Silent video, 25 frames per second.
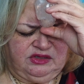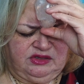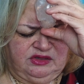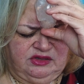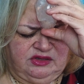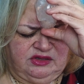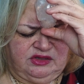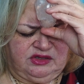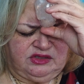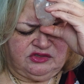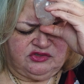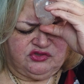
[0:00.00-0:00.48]

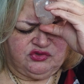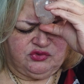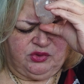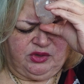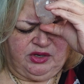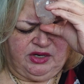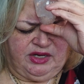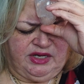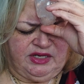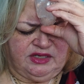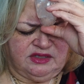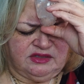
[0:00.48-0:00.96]
the
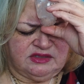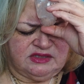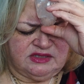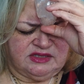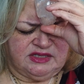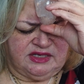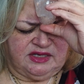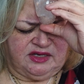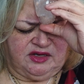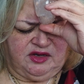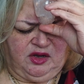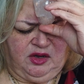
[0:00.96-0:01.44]
trials
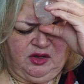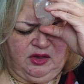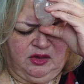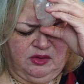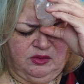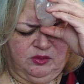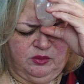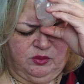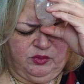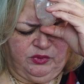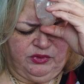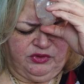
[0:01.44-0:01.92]
that
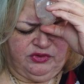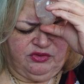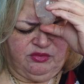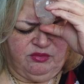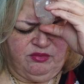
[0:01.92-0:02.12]
come with